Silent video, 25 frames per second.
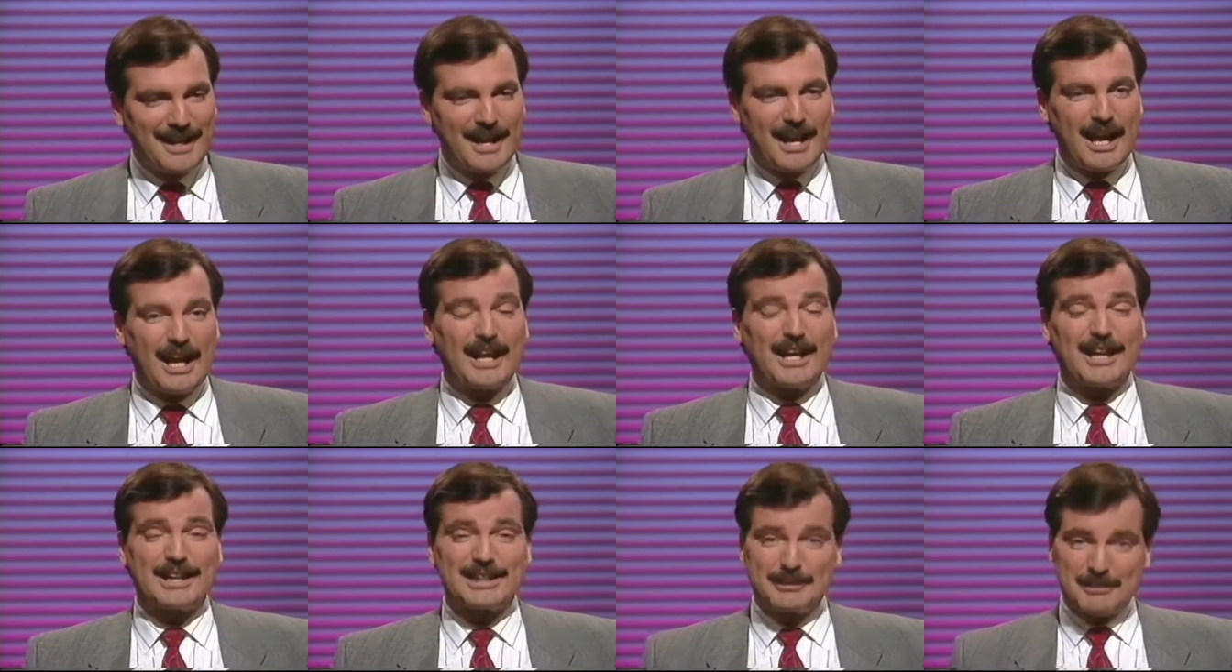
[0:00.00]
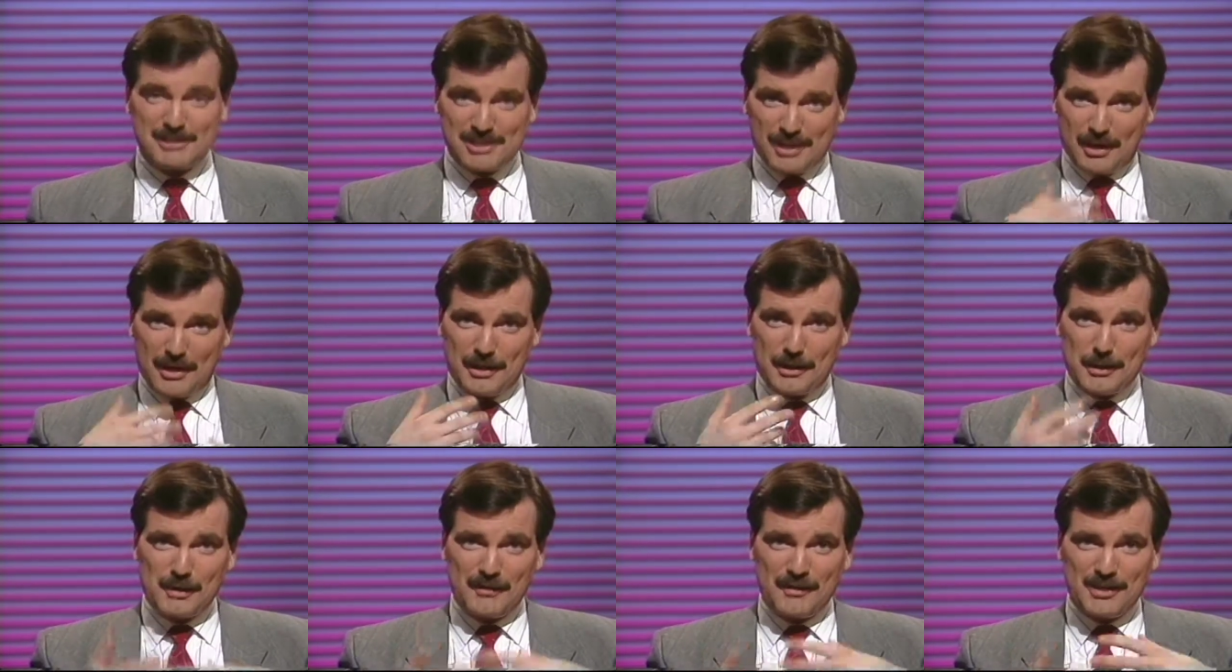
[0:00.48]
And as I'm
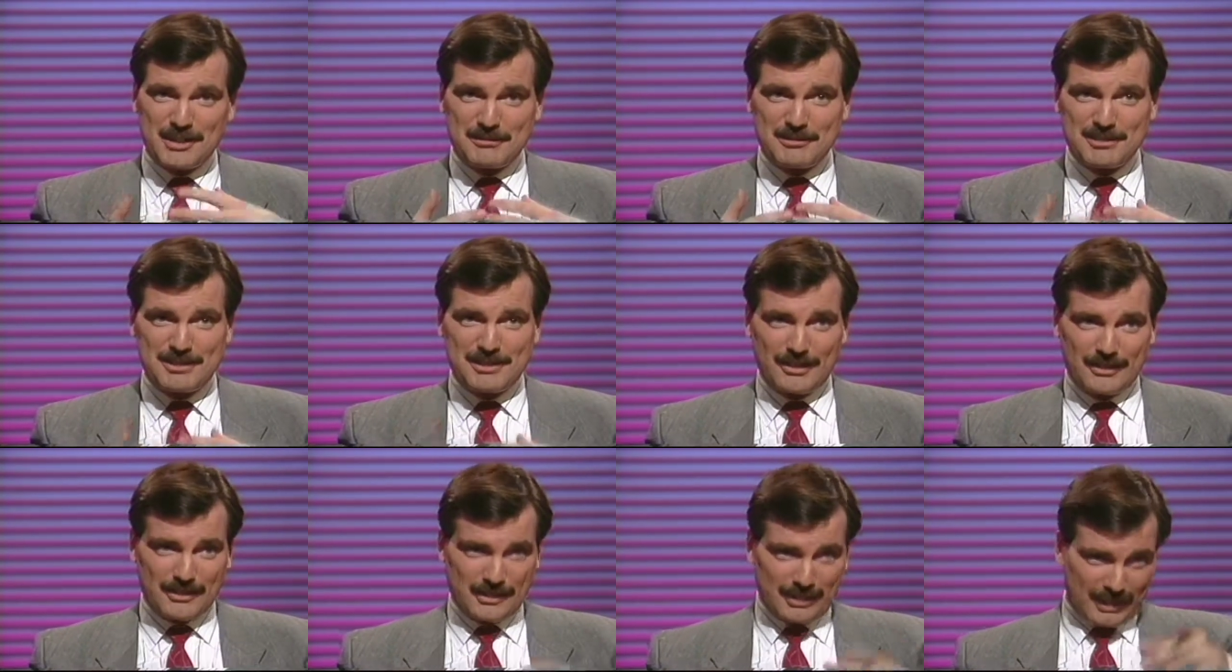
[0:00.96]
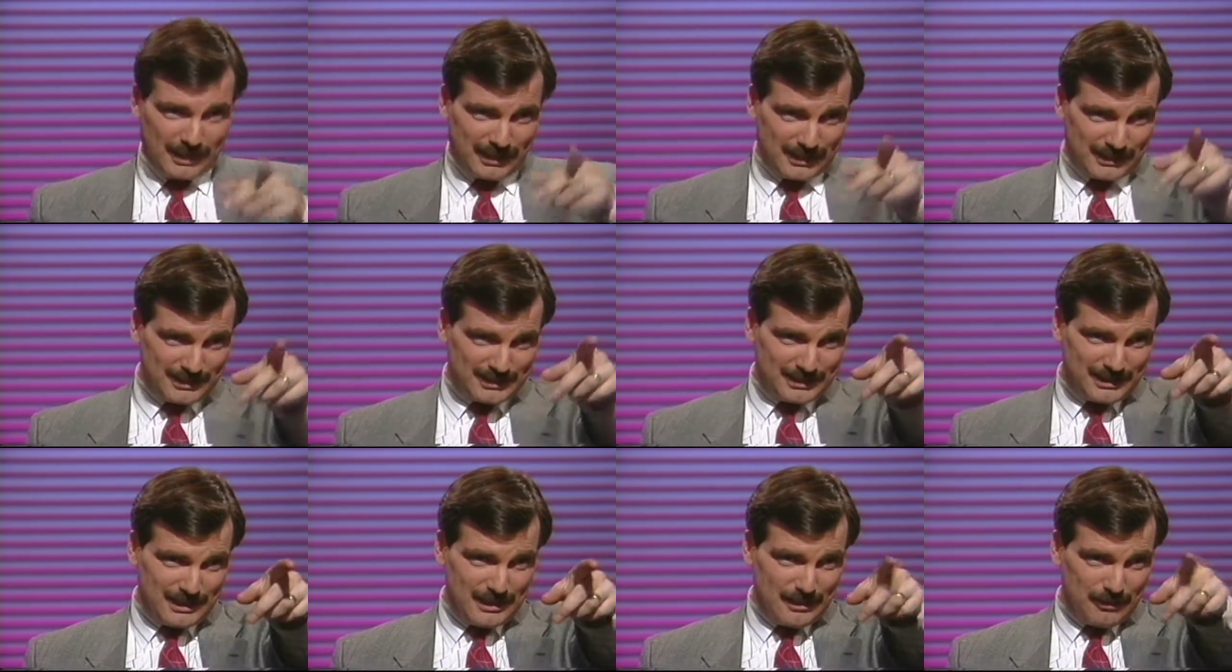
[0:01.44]
starting to go over this material, I could
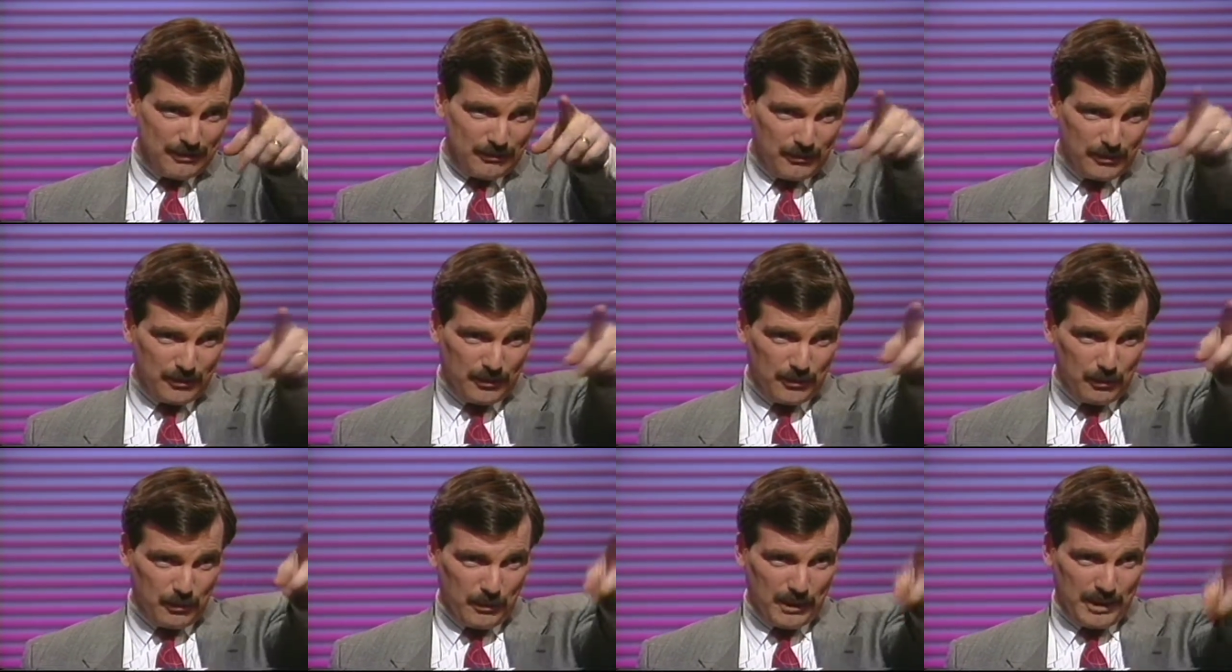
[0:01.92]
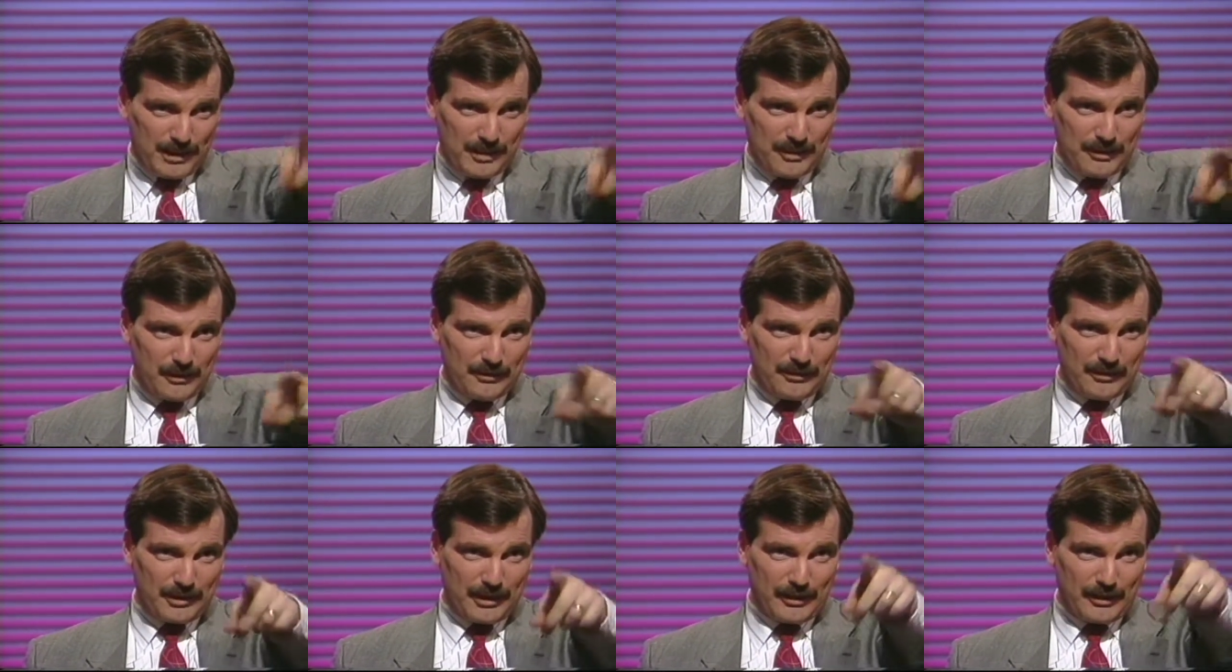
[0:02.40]
see through the
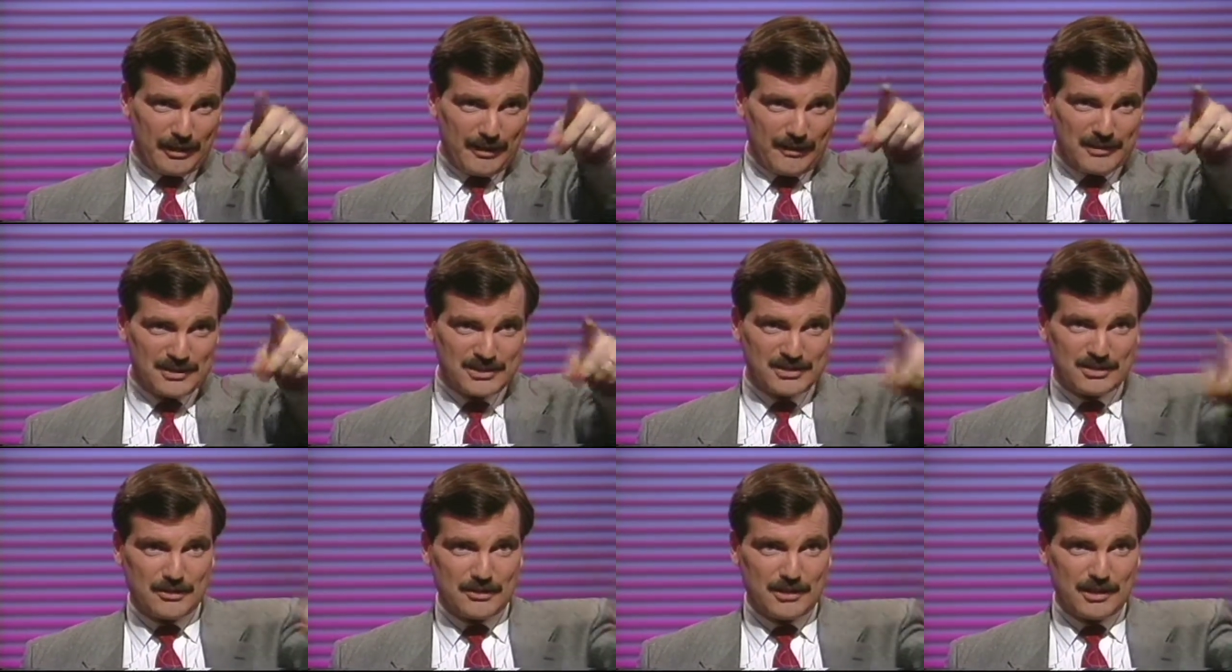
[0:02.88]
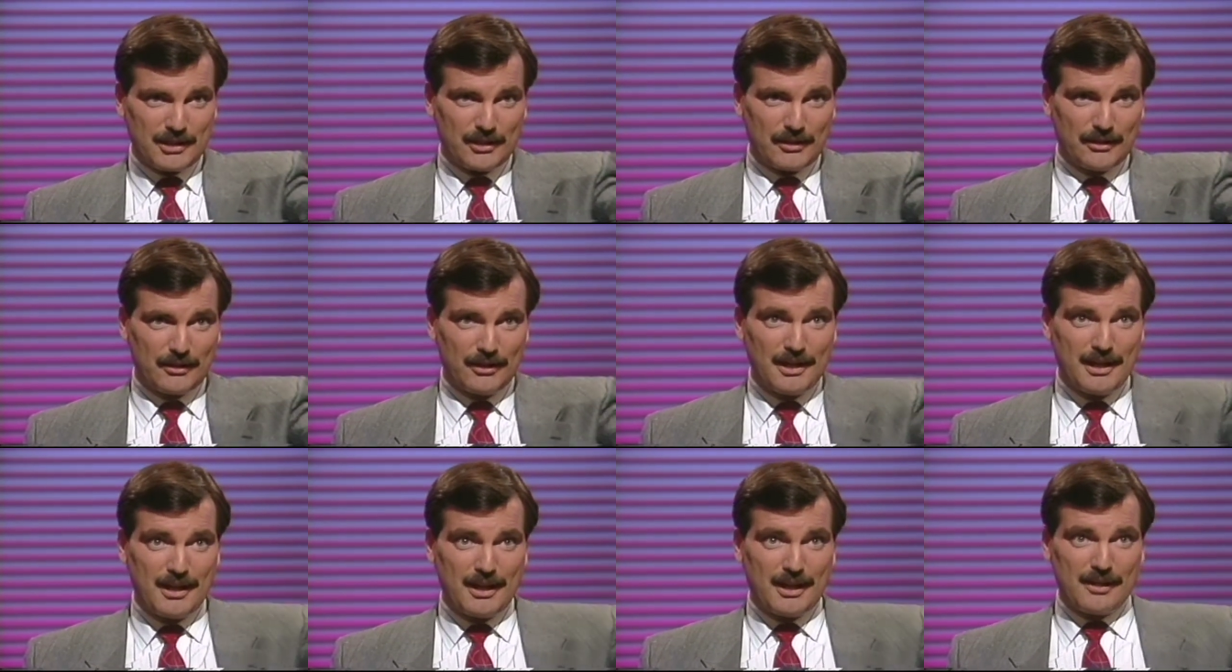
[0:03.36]
window there into the
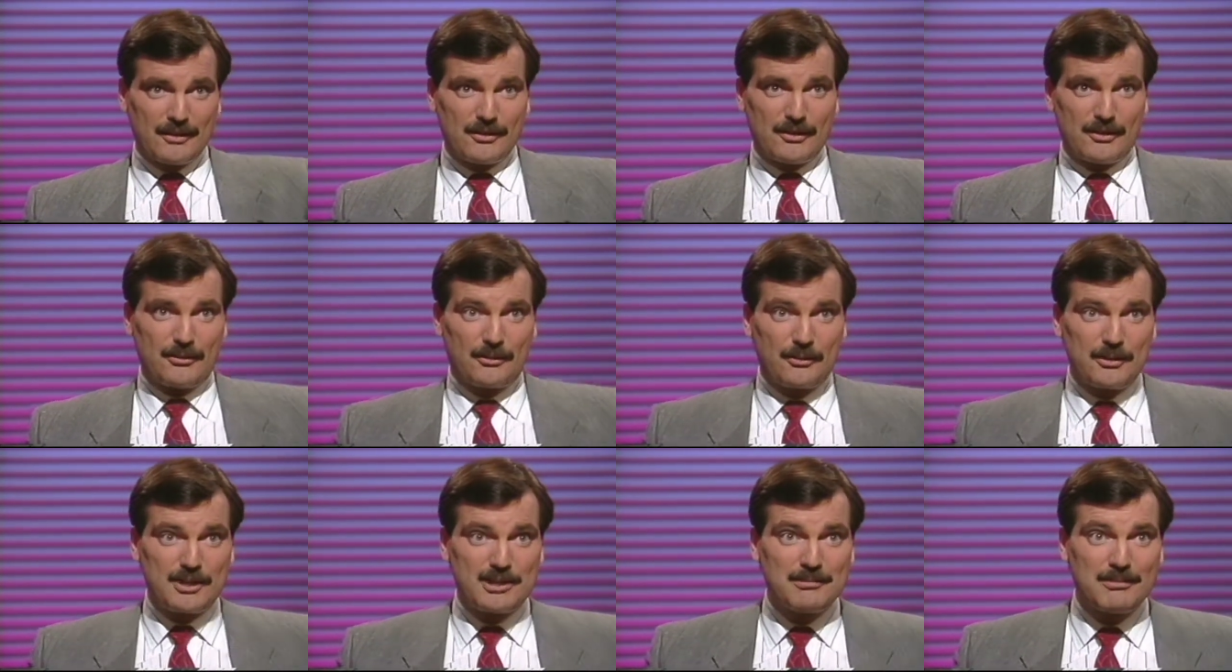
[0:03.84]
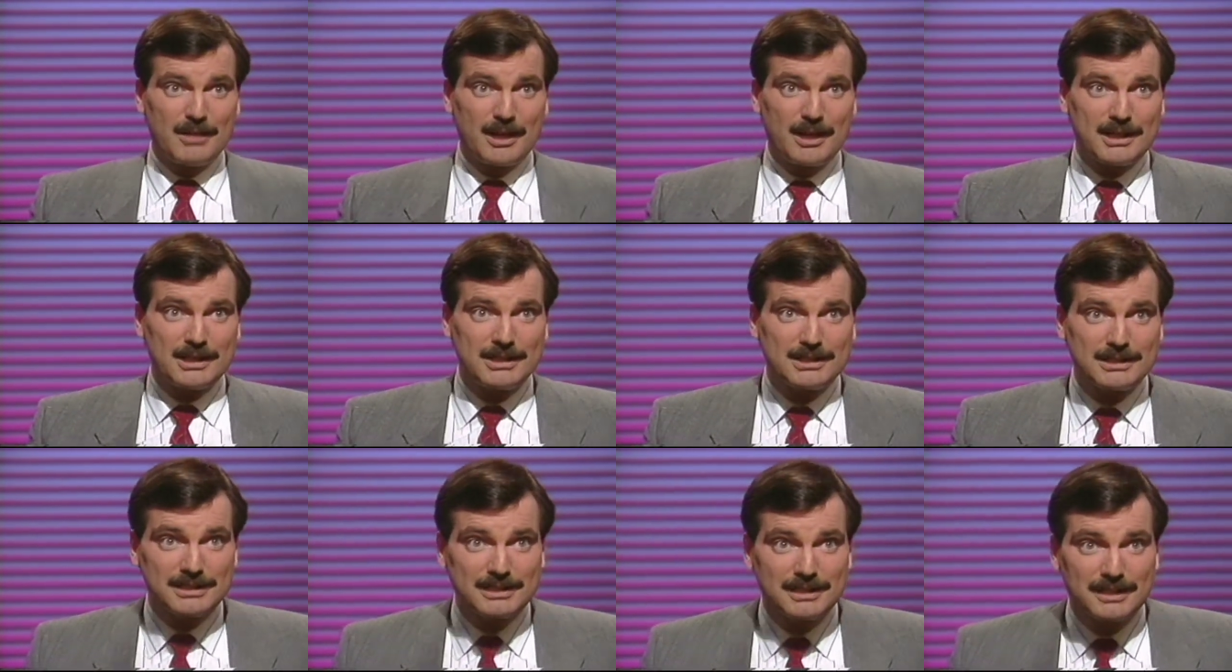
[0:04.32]
studio, the three
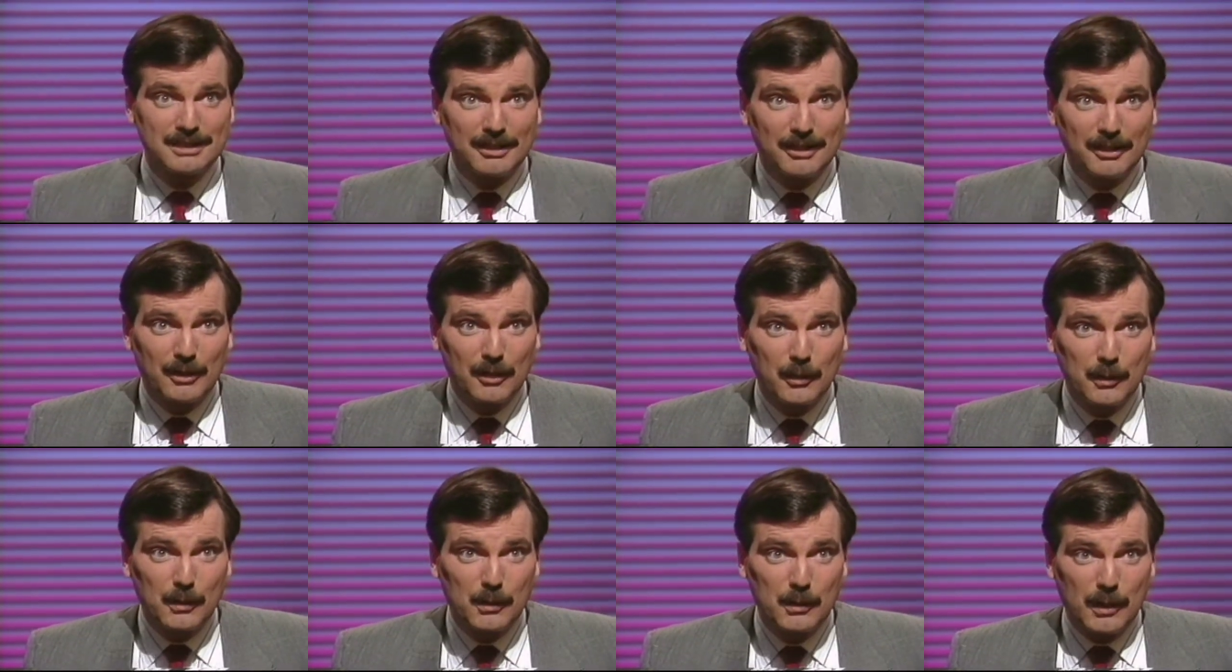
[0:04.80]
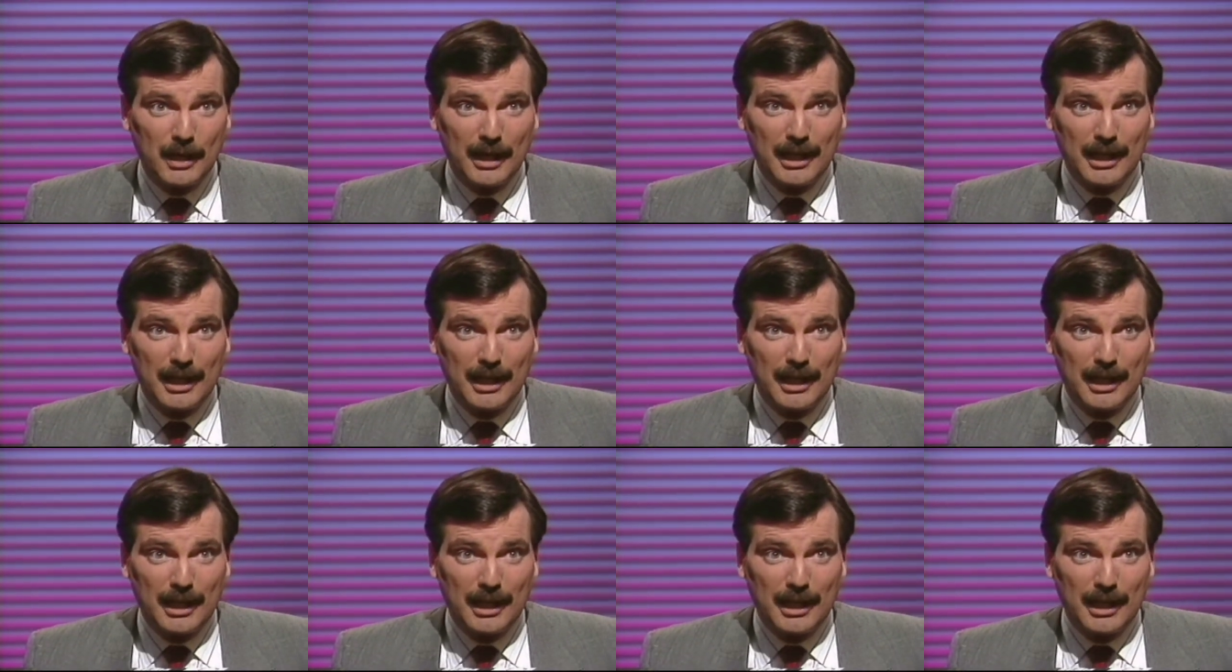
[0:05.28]
buddies who